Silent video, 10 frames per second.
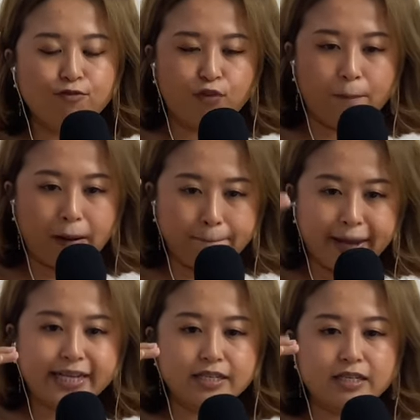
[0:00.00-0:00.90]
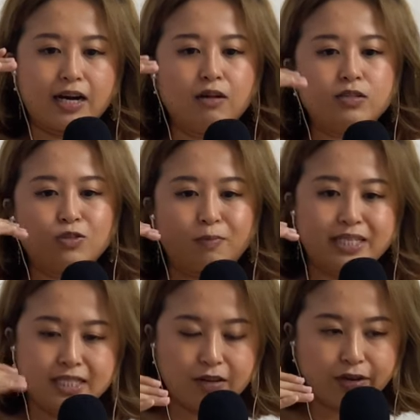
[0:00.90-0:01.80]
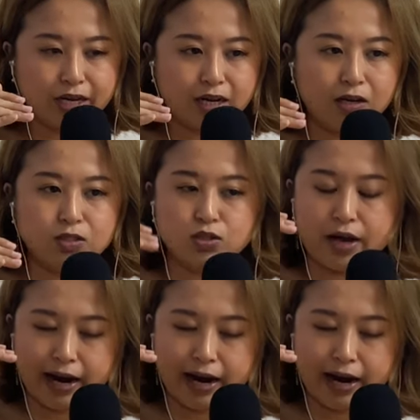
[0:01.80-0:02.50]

from my bank accounts to my saving accounts to